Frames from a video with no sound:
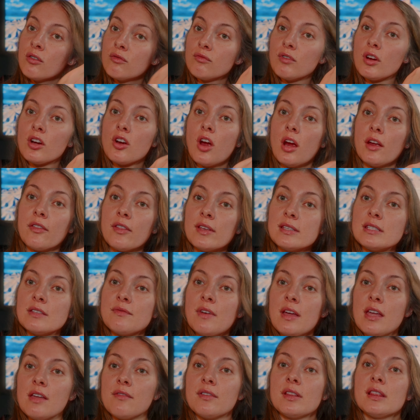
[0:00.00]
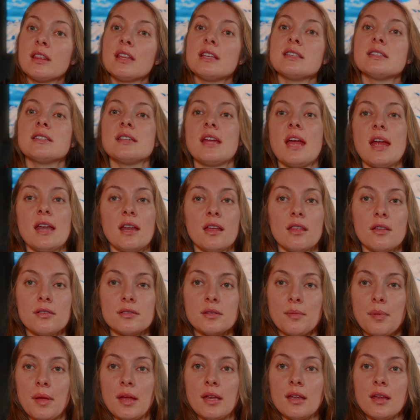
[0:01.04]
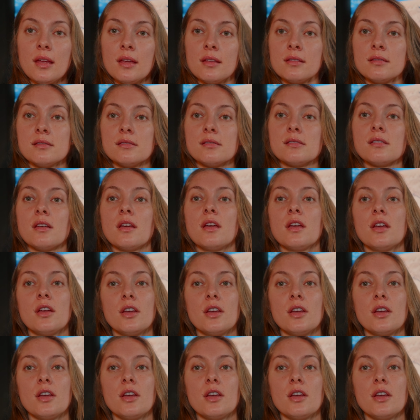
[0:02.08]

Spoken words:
regardless if I even listen to any of those opinions.